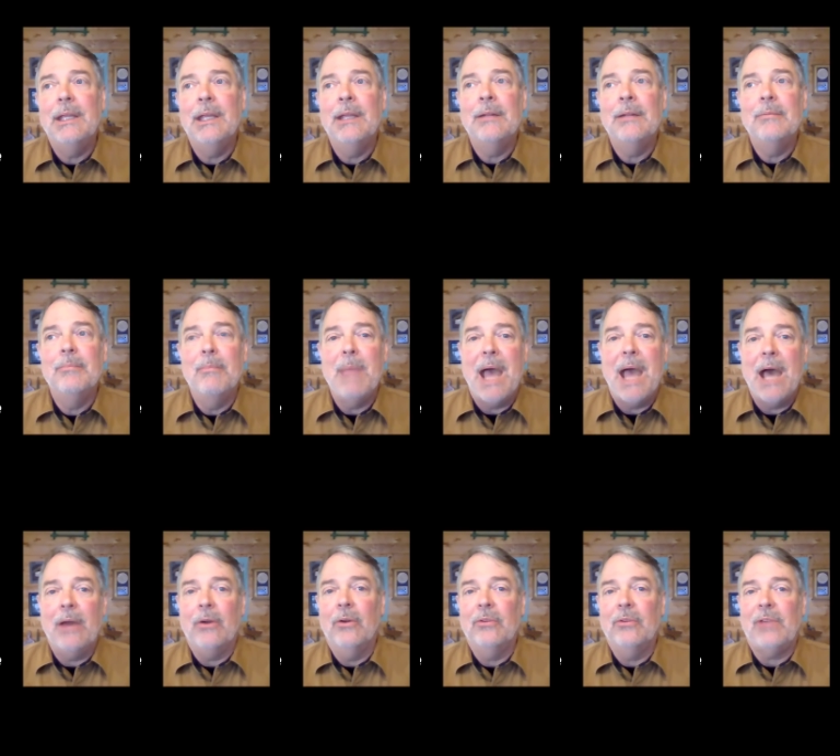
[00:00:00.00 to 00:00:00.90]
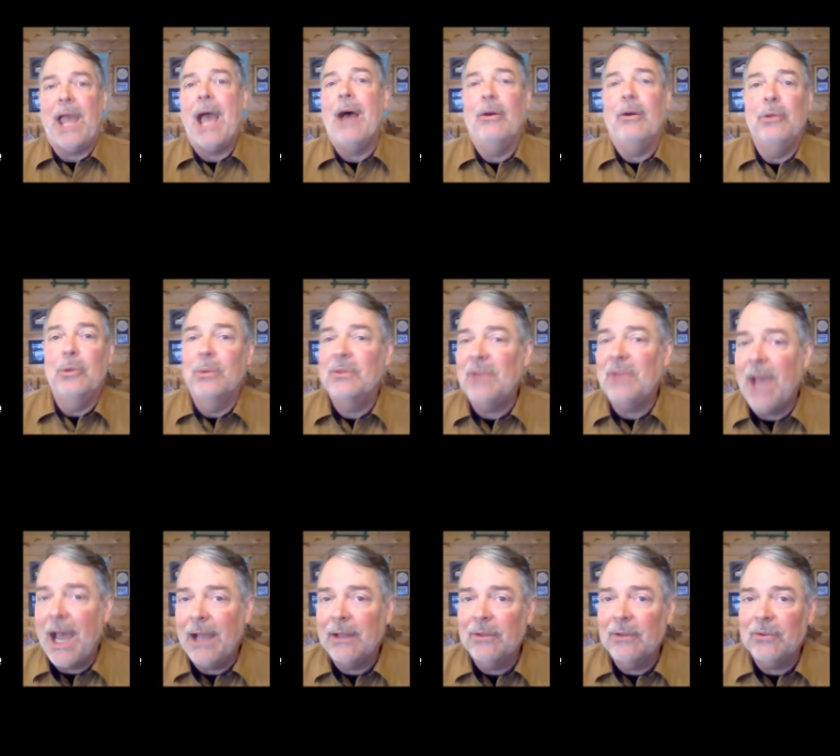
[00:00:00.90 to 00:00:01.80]
it matters how you
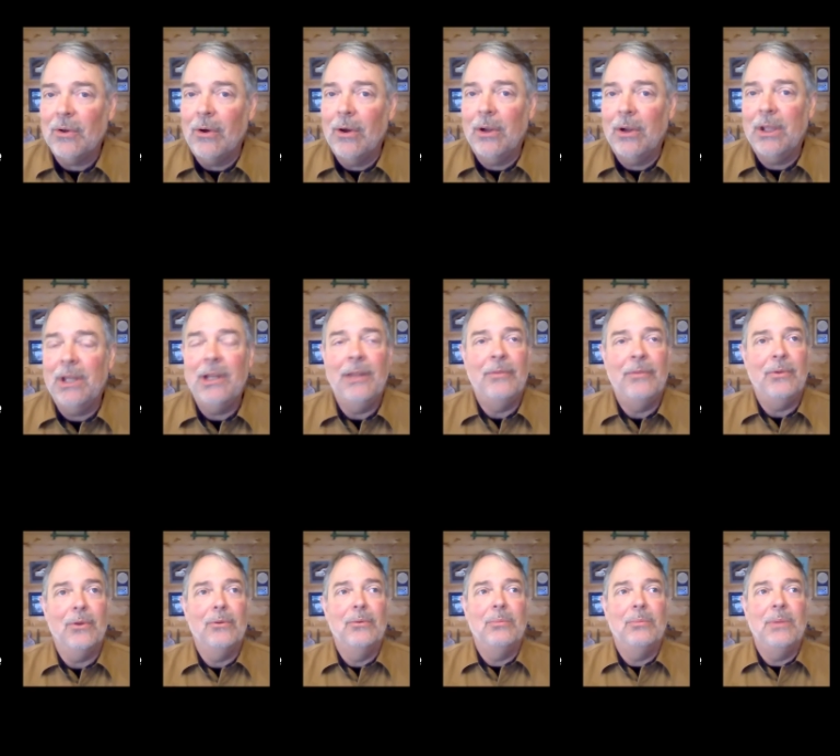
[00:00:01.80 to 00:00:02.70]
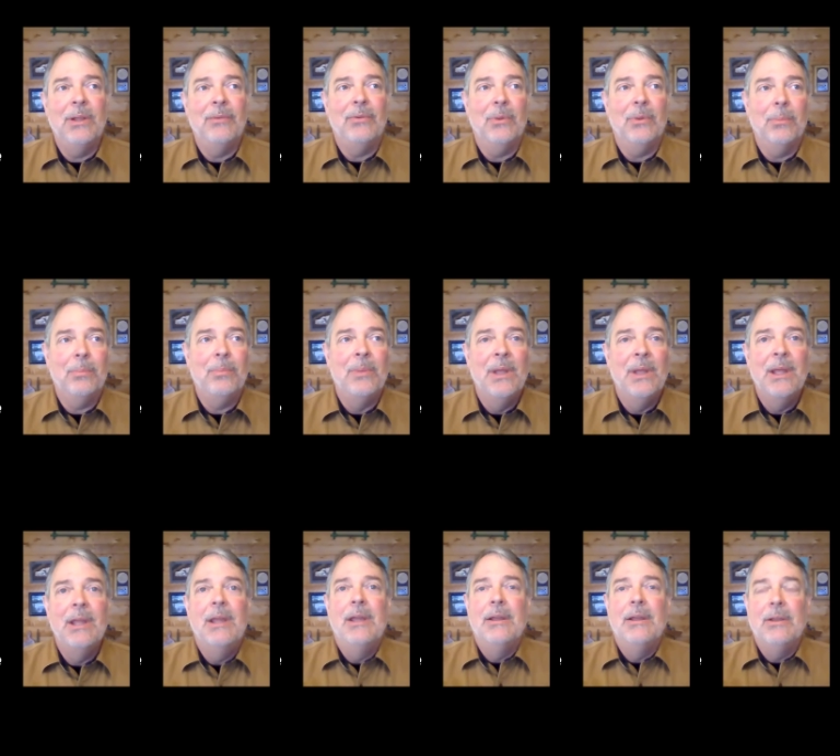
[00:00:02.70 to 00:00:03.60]
attack a target if you're
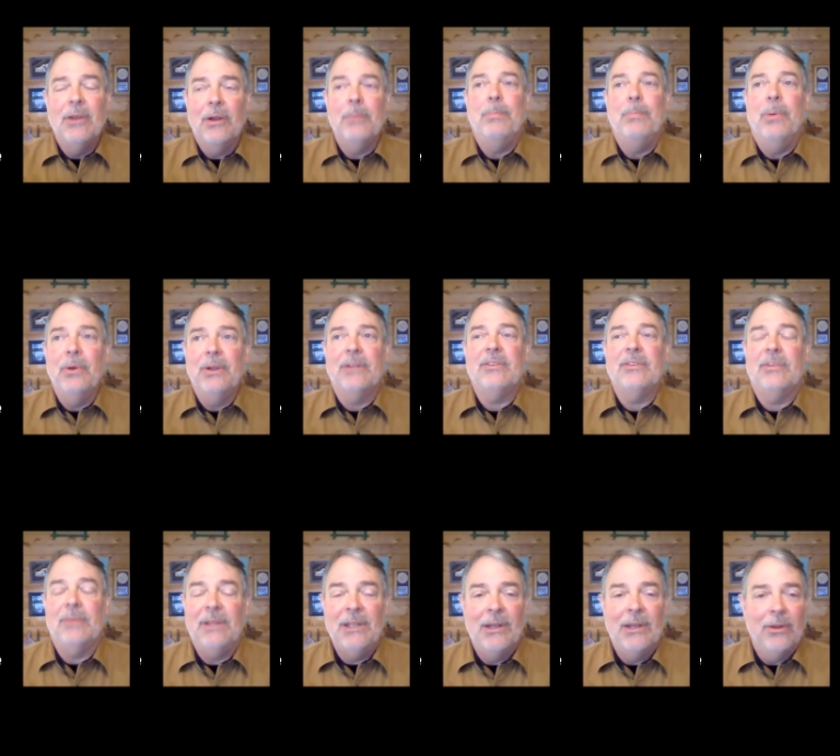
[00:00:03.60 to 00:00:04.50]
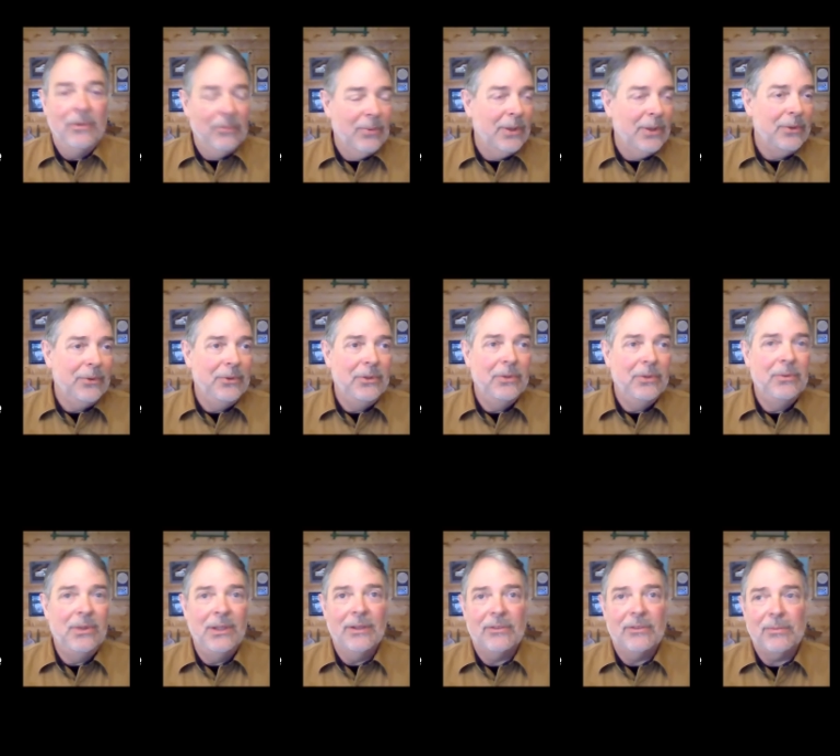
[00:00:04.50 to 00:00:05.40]
going to put, whether
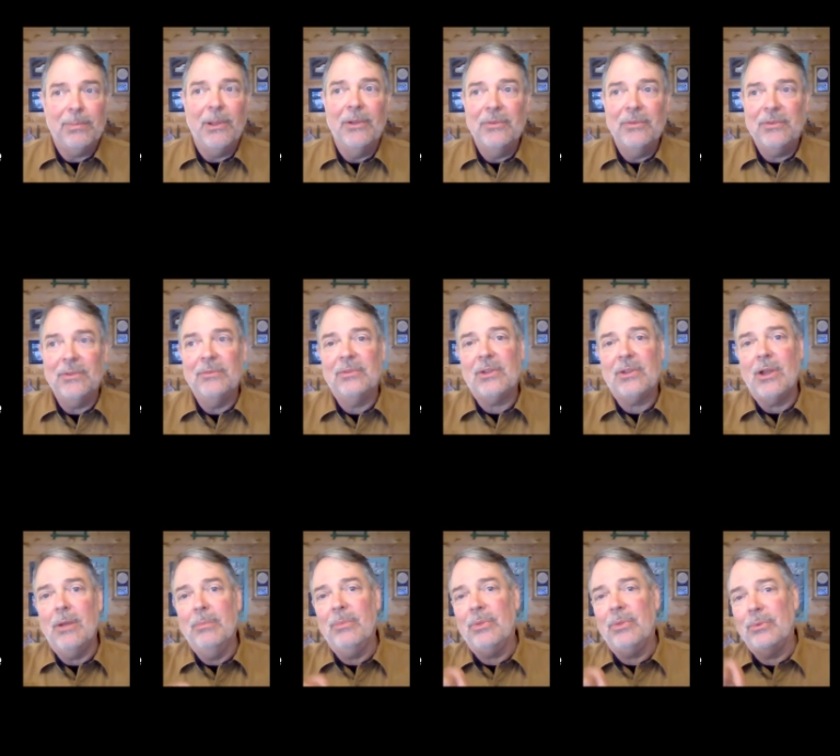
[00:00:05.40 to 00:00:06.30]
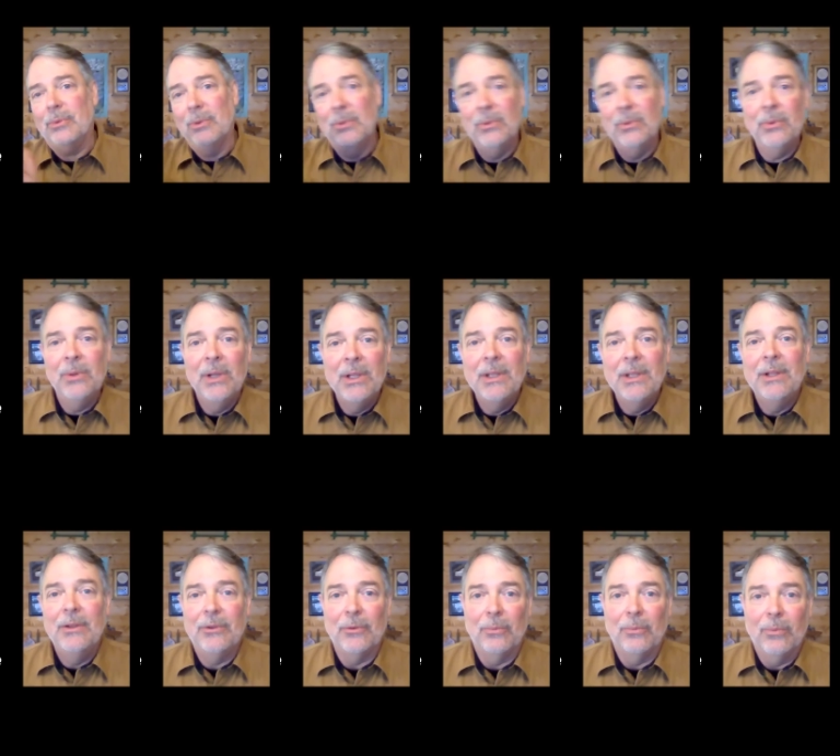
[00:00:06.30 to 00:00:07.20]
the explosives come through
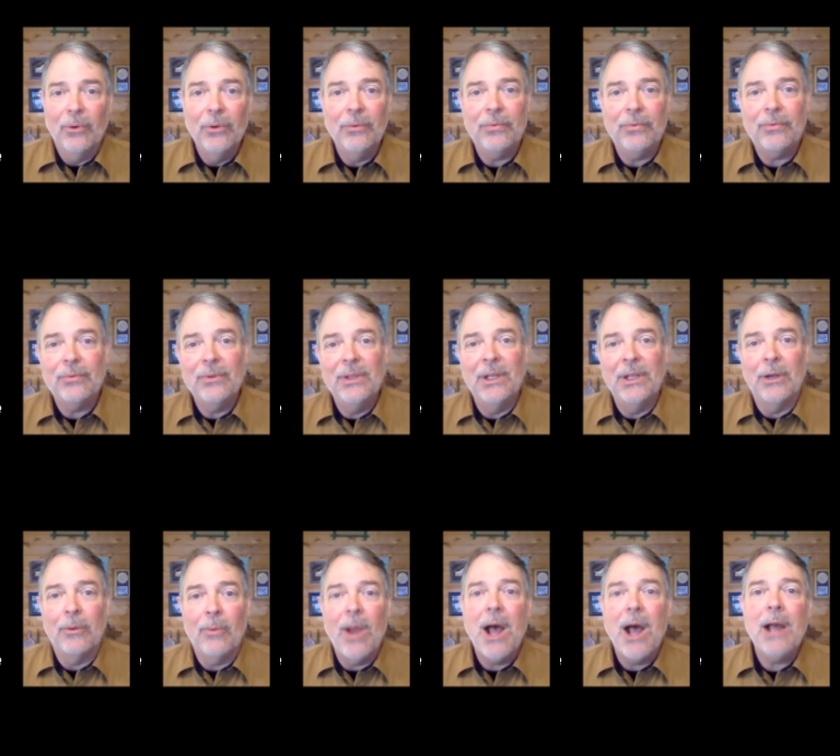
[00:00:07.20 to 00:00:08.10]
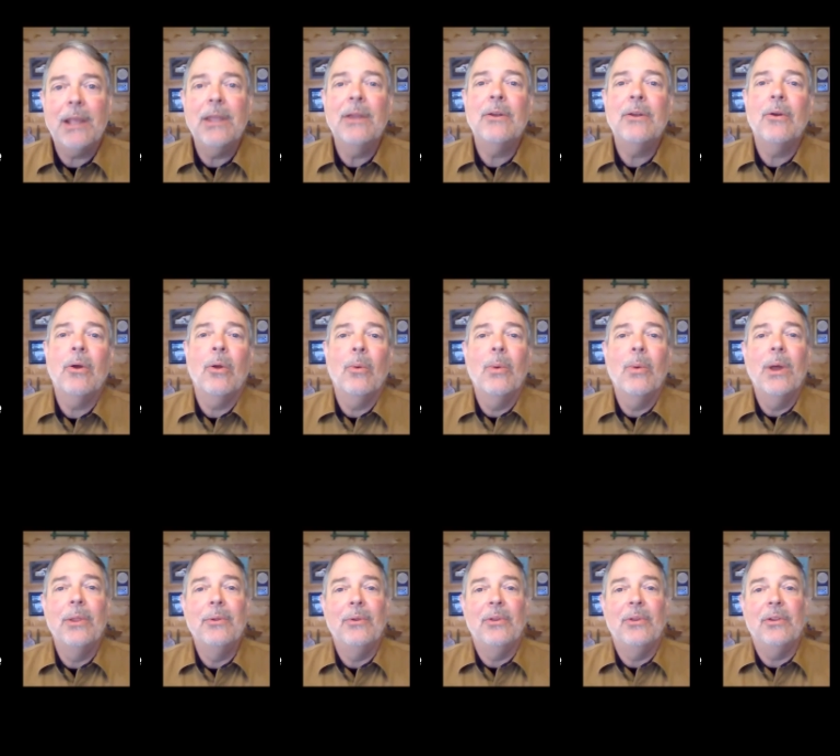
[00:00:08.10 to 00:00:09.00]
the roof in a rocket or
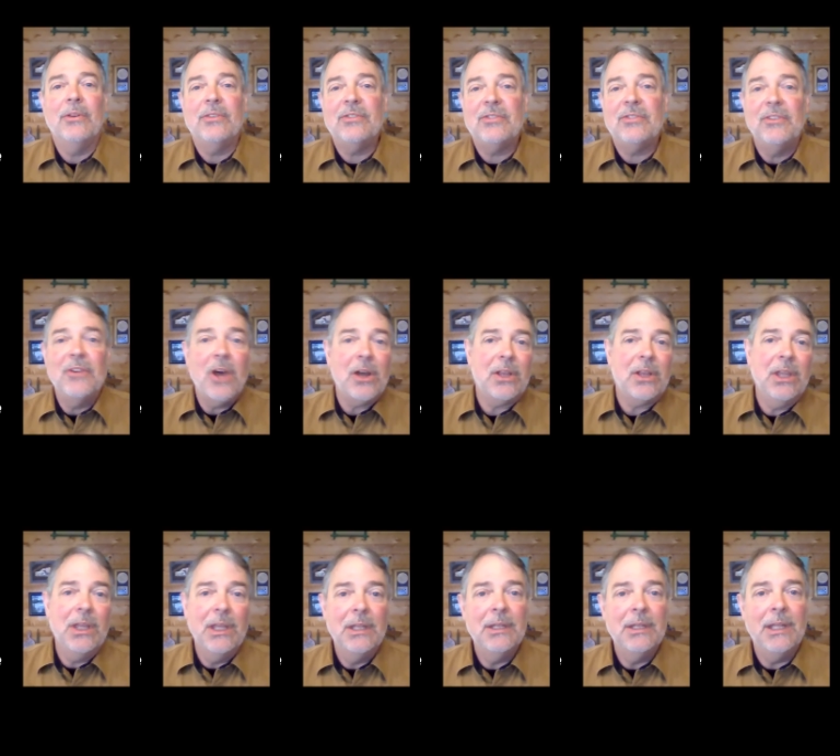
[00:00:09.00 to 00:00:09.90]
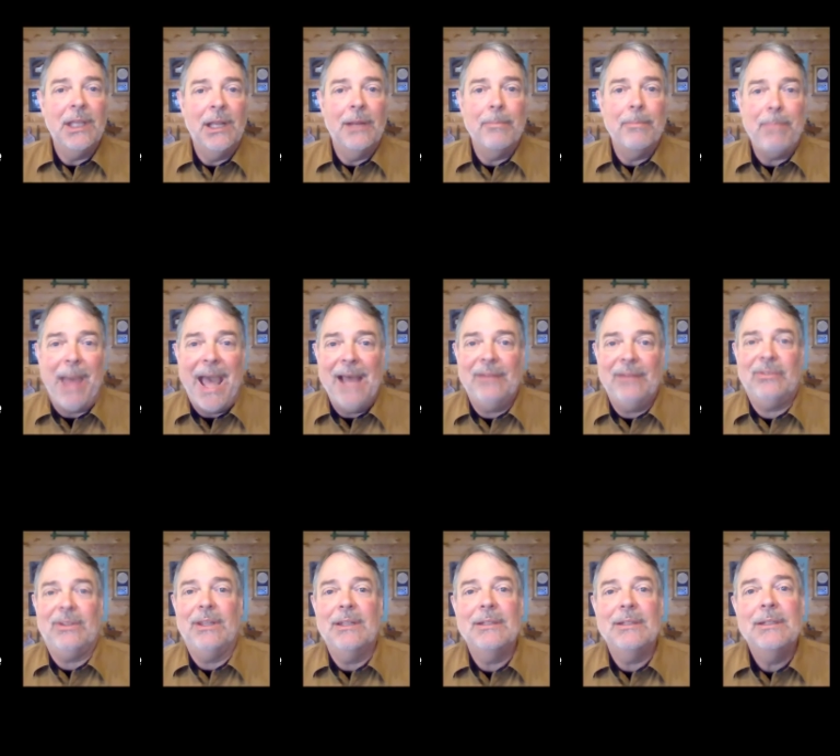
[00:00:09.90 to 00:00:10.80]
whether they're snuck in a
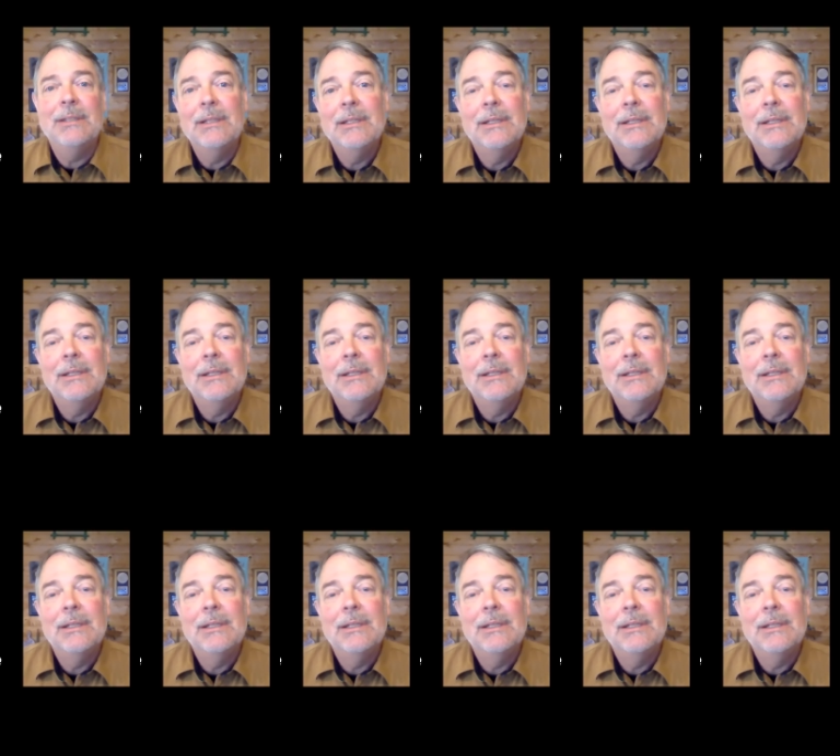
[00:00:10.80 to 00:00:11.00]
basket,